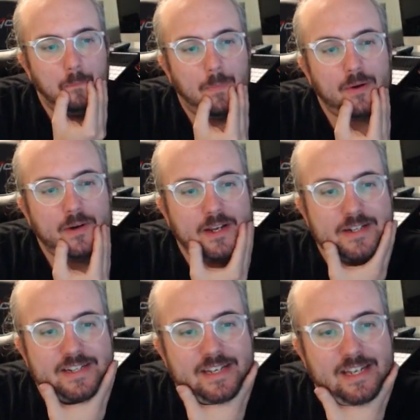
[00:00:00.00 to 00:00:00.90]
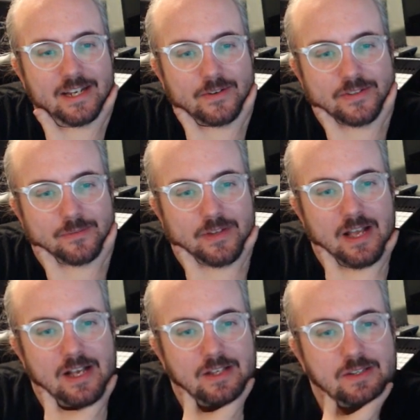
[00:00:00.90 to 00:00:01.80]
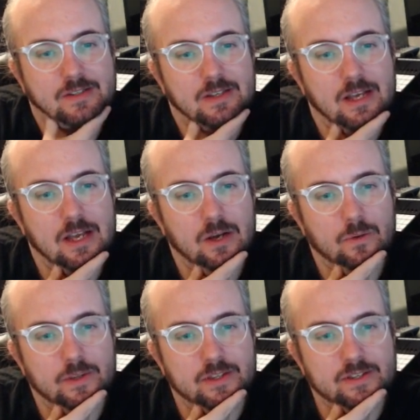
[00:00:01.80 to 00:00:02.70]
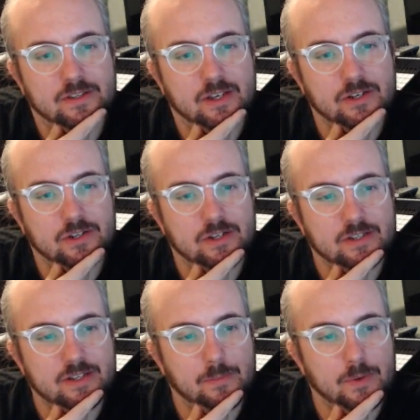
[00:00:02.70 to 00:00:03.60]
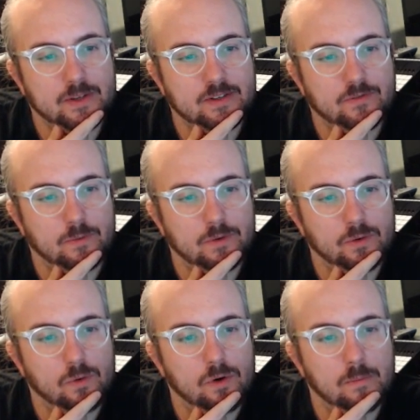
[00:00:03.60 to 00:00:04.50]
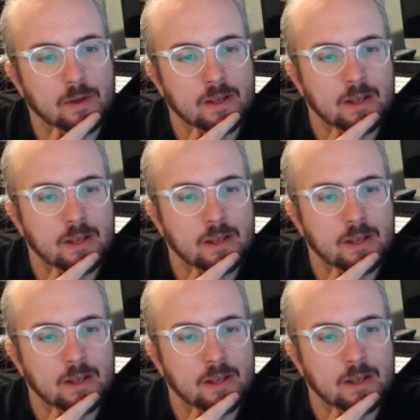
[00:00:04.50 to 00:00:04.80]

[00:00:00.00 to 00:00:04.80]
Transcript: Behringer D or something else with distinction that separates it from the norm.